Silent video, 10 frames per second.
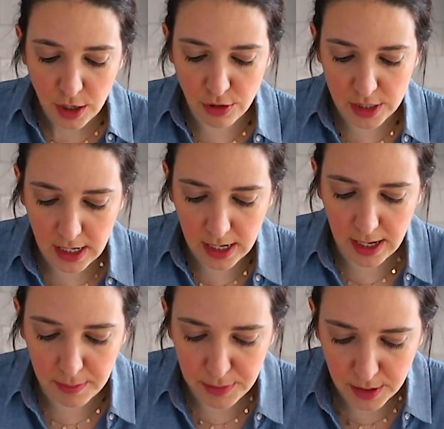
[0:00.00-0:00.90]
You're just gonna
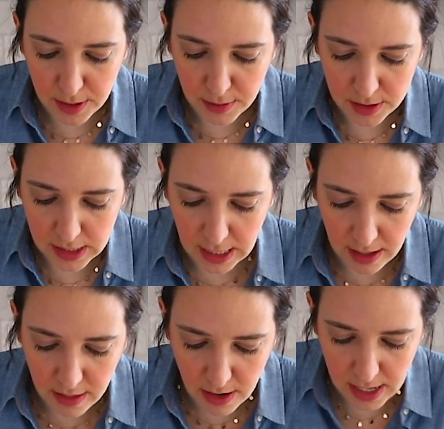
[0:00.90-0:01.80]
kind of put them all
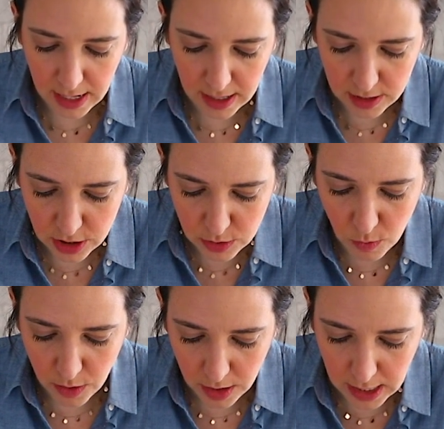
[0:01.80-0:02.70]
together, and I kind of just
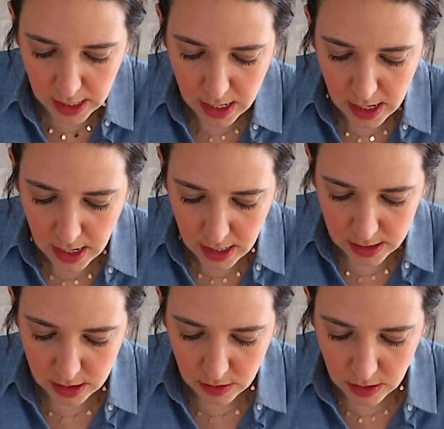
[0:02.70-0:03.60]
work it
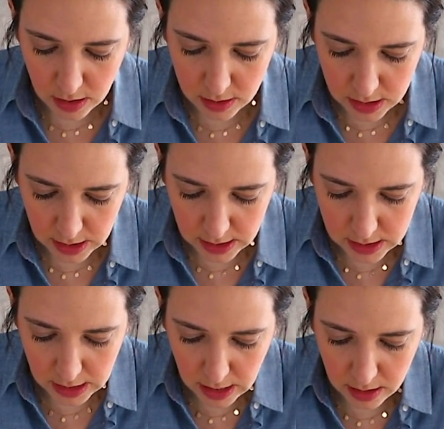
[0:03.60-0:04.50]
until it all sticks
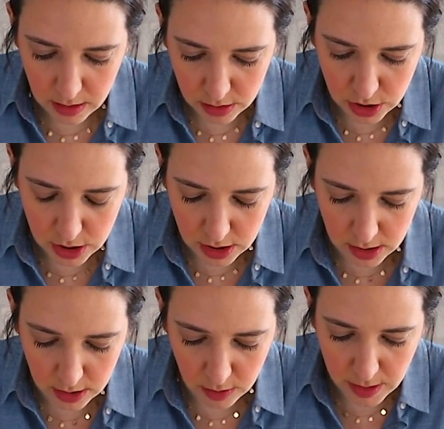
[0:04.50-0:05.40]
together just a
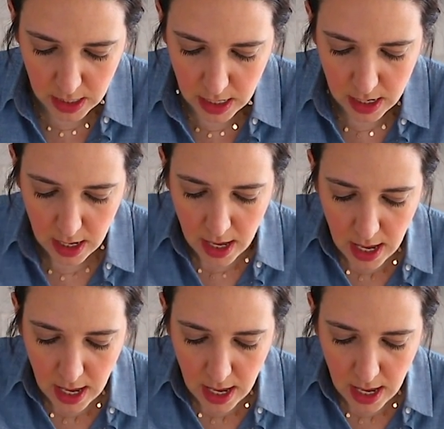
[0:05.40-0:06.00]
little bit.